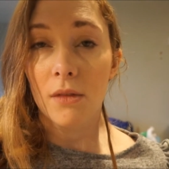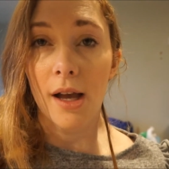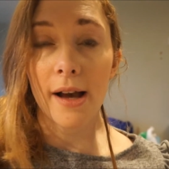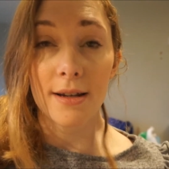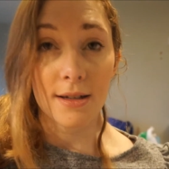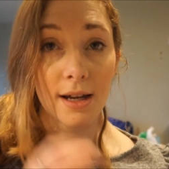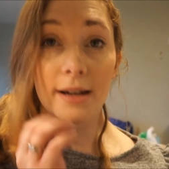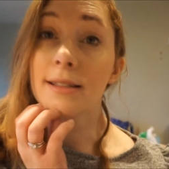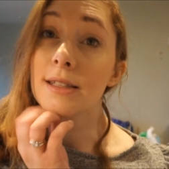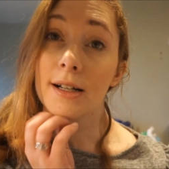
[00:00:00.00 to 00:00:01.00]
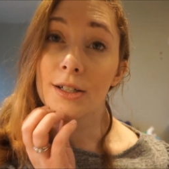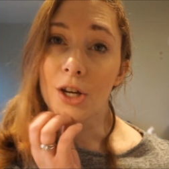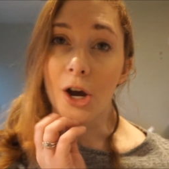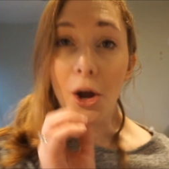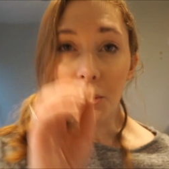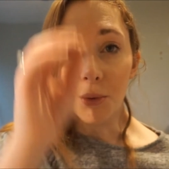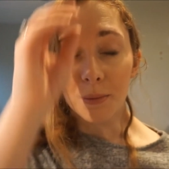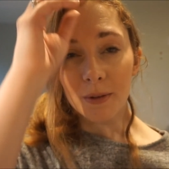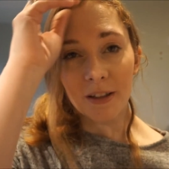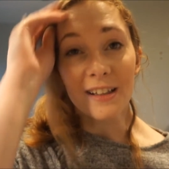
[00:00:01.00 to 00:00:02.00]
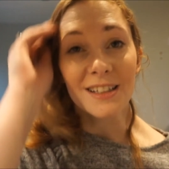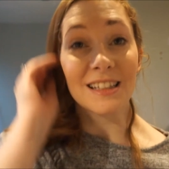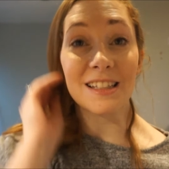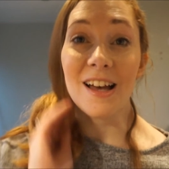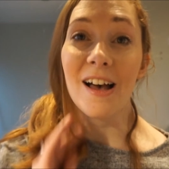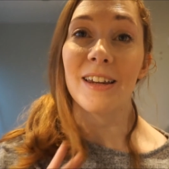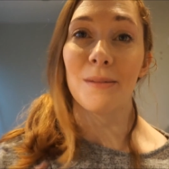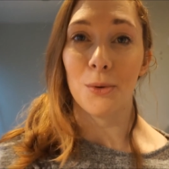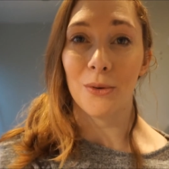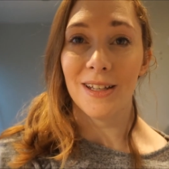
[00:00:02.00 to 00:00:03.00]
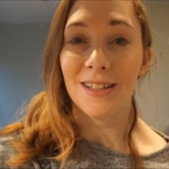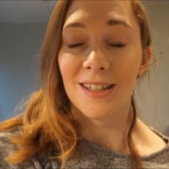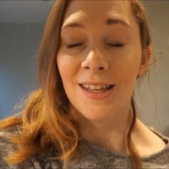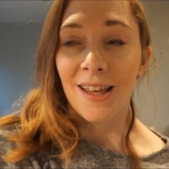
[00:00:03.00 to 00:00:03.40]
and I start to hope that this is the turning point,